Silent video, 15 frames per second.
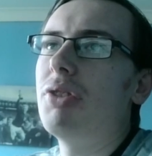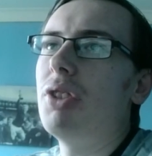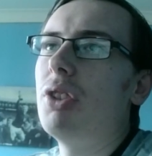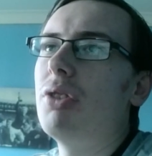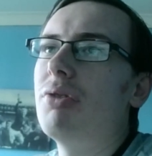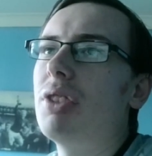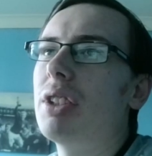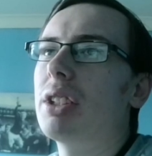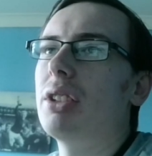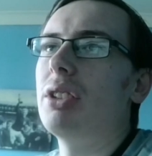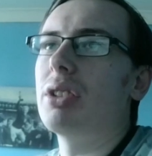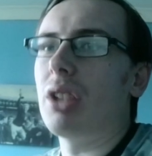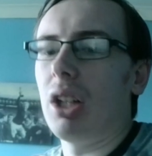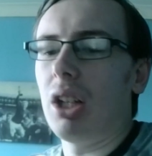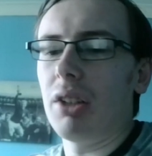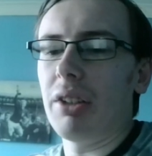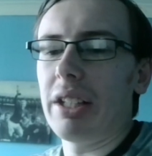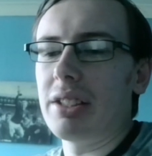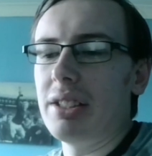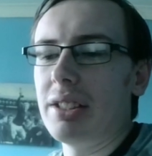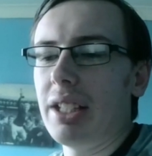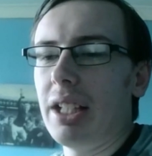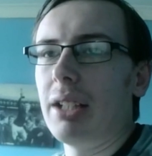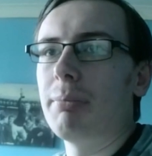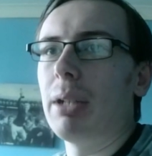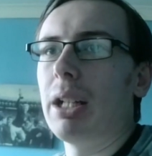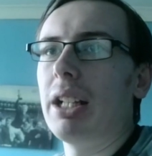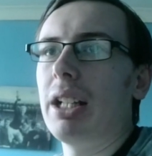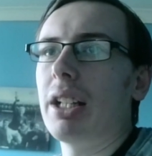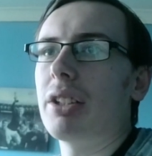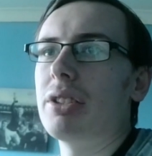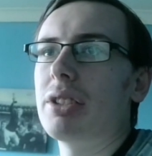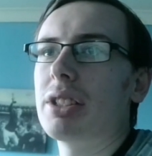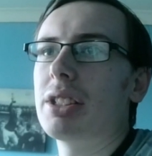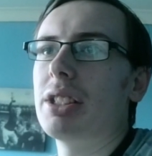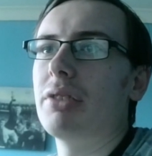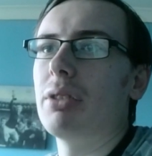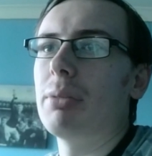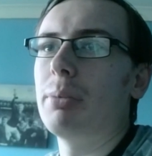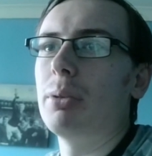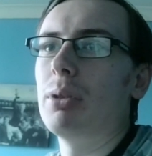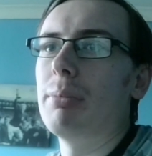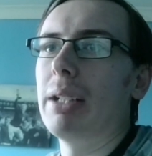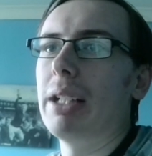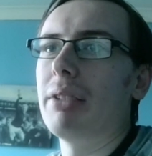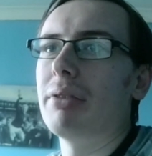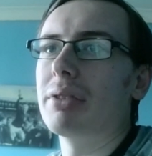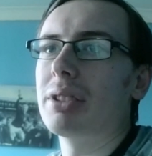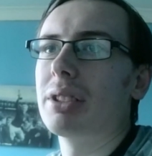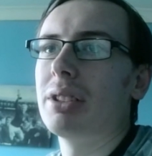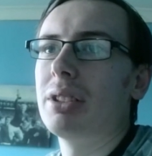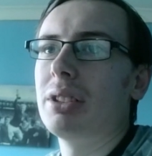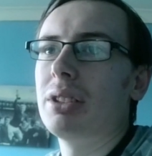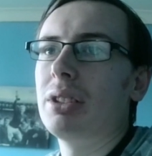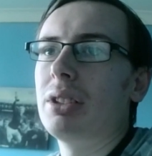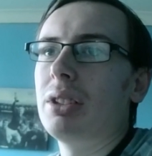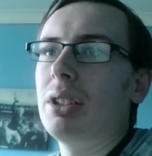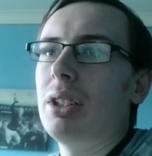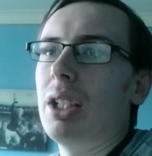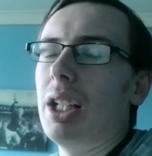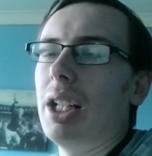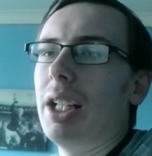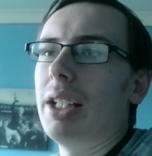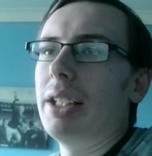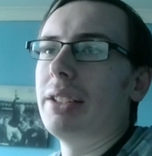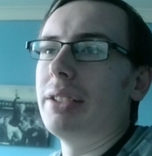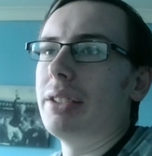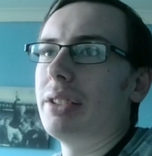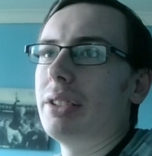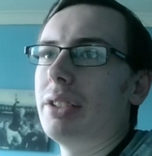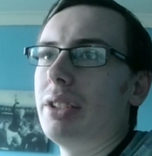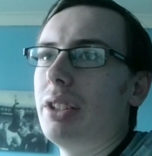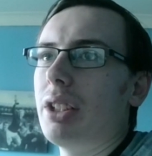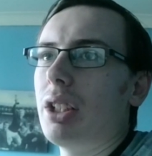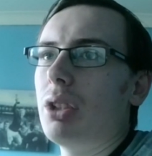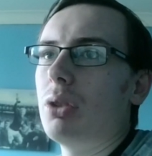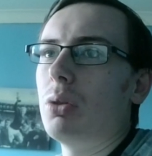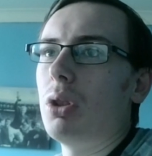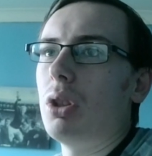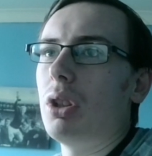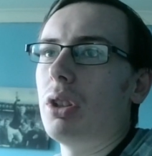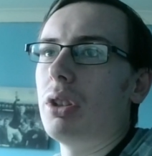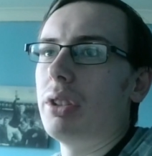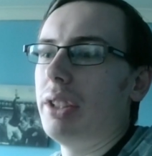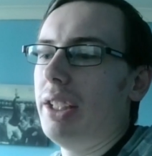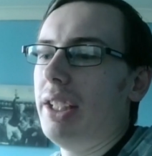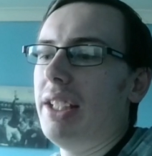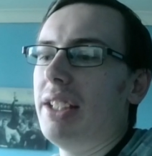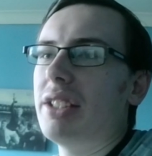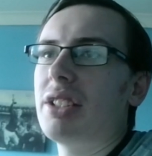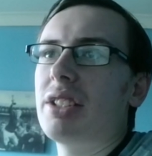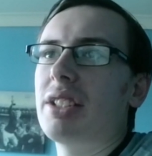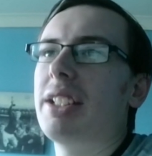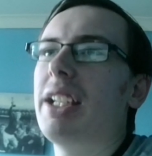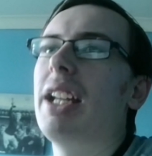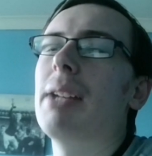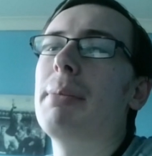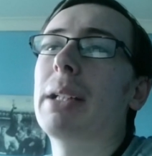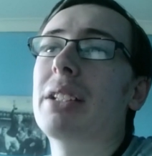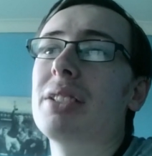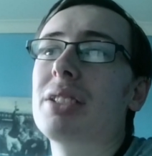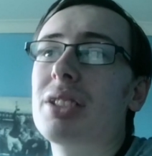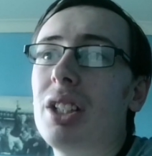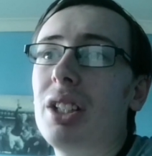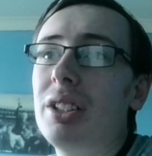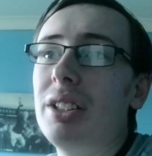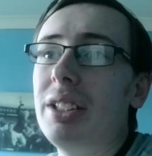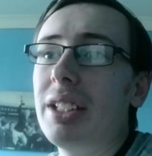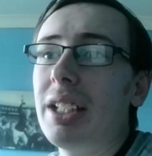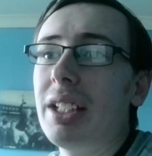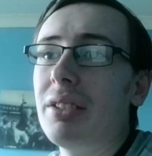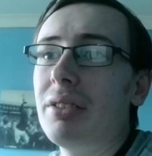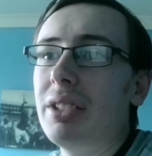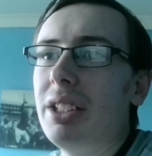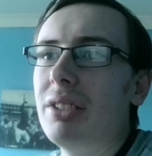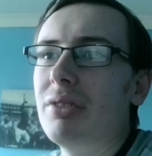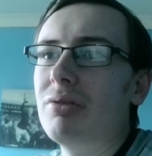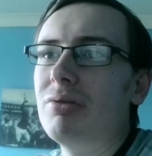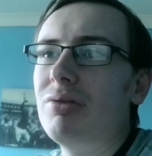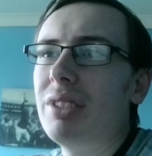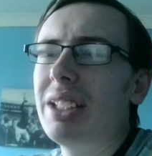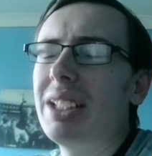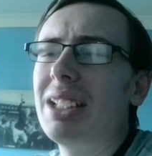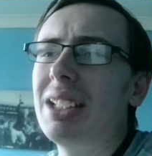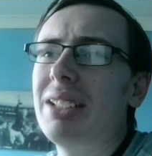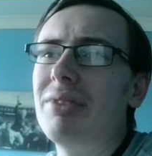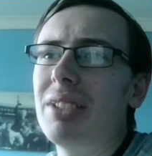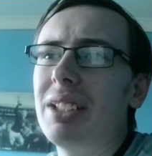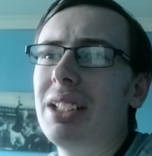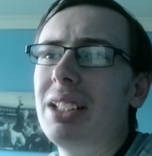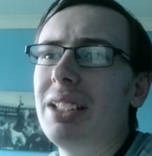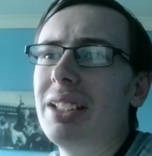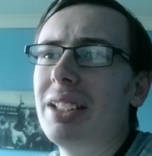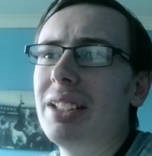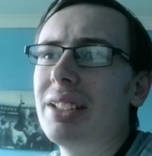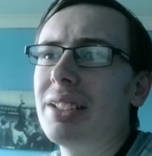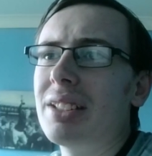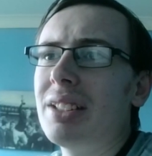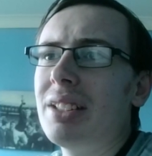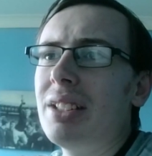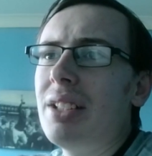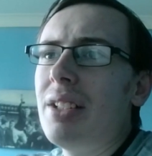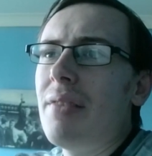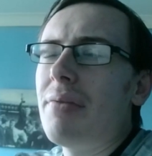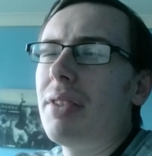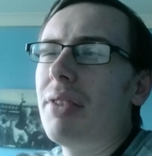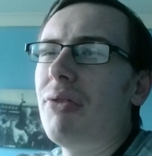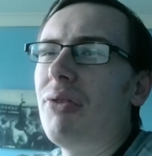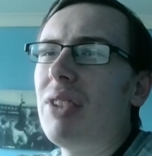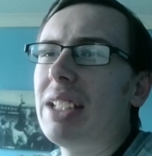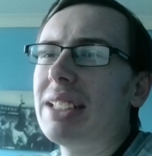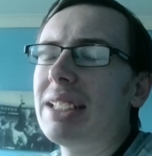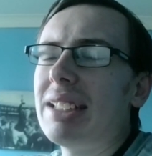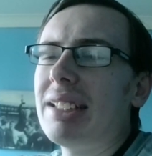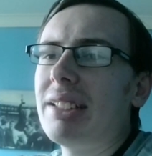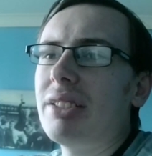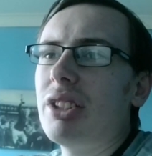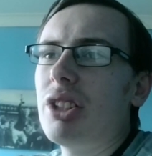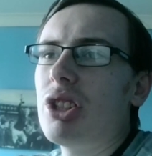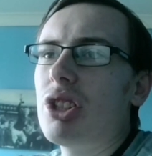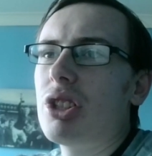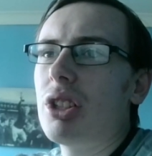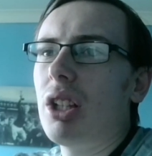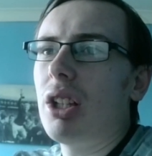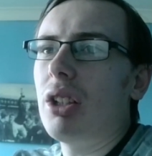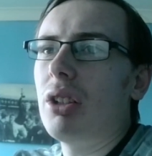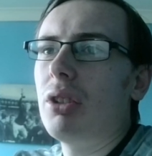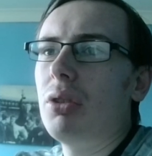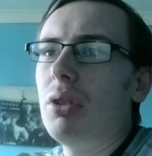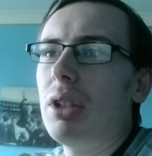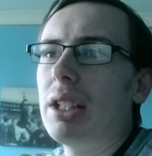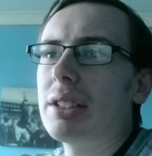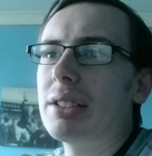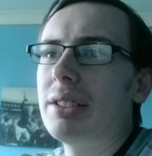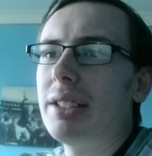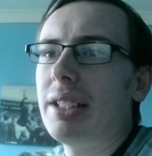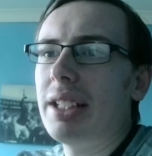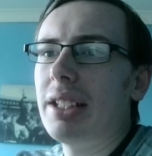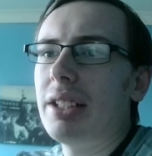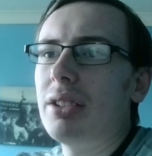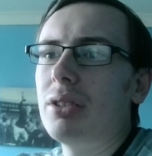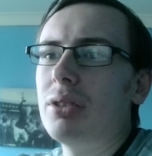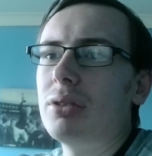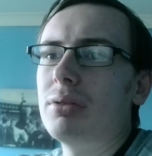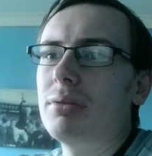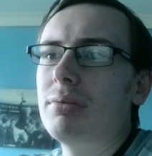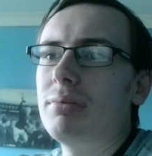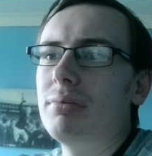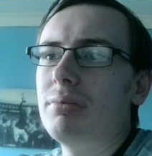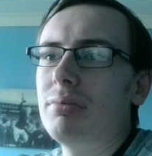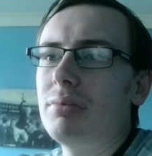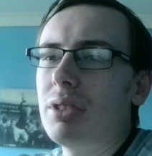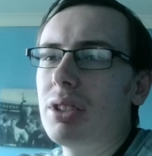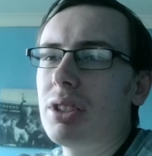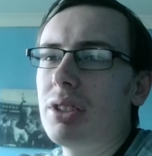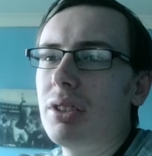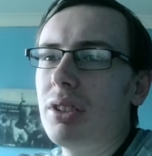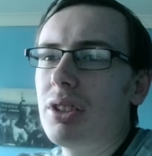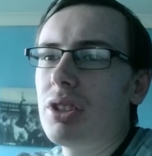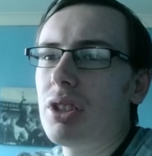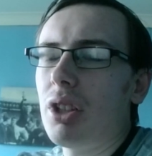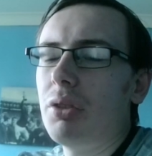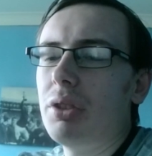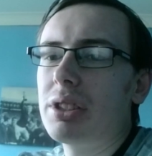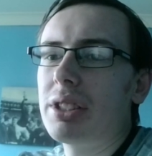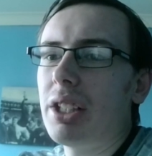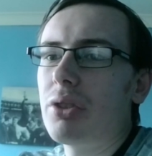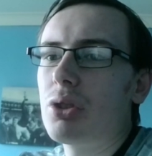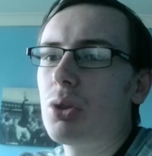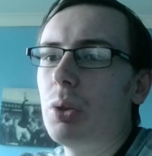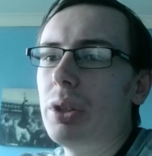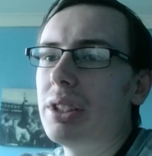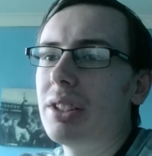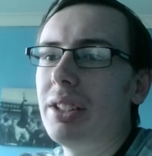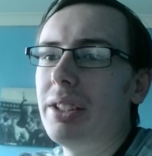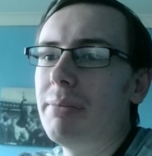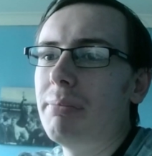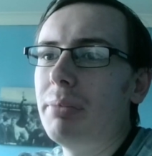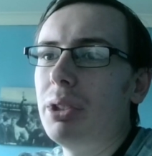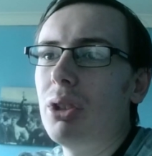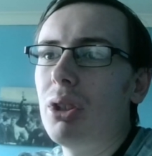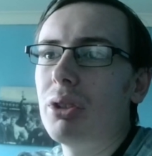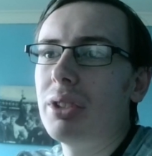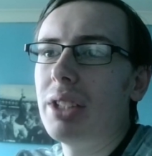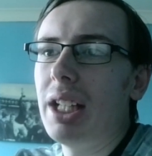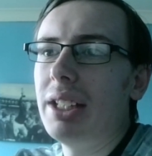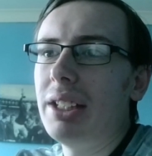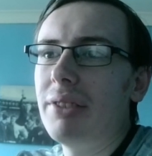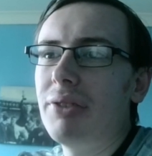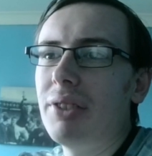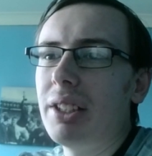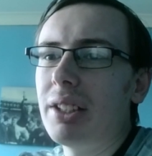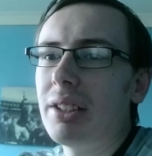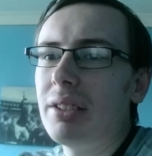figures are actually down by a considerable amount, and you know what? It's getting a bit concerning now. It really, really is. The fact that the show has now, the show is now dwindling beyond anything,